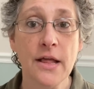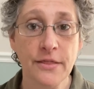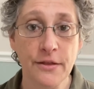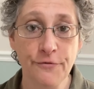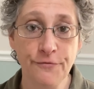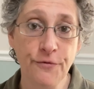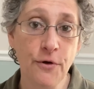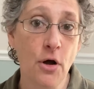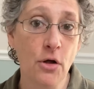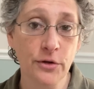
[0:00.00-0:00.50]
that
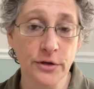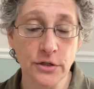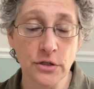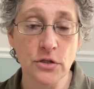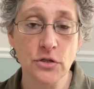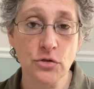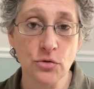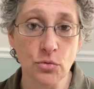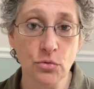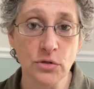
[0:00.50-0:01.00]
fall into
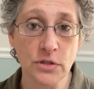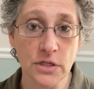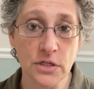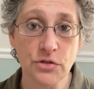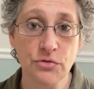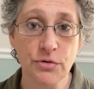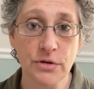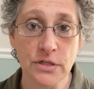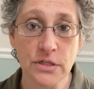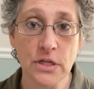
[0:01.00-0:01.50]
the school
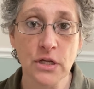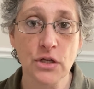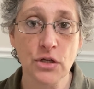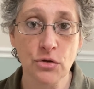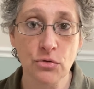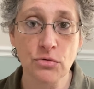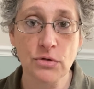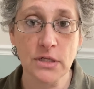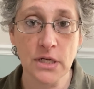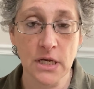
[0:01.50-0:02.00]
districts that
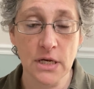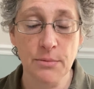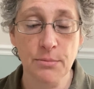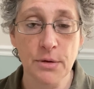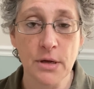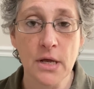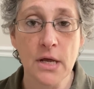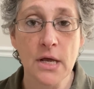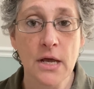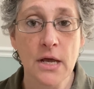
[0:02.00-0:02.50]
you
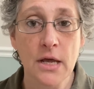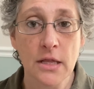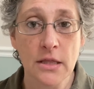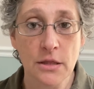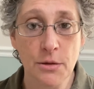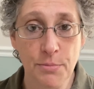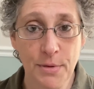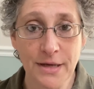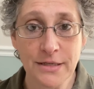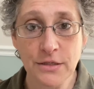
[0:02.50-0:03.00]
deem
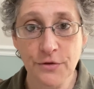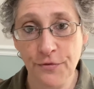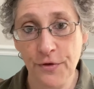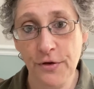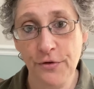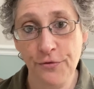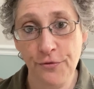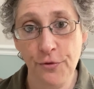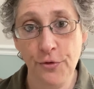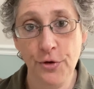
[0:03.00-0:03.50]
the best
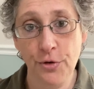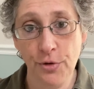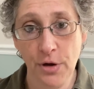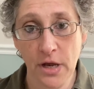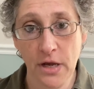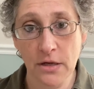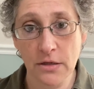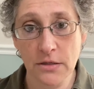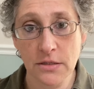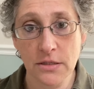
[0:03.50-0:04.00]
fit for your
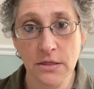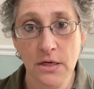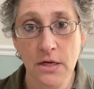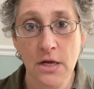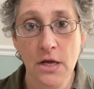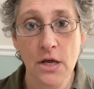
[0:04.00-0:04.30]
kids.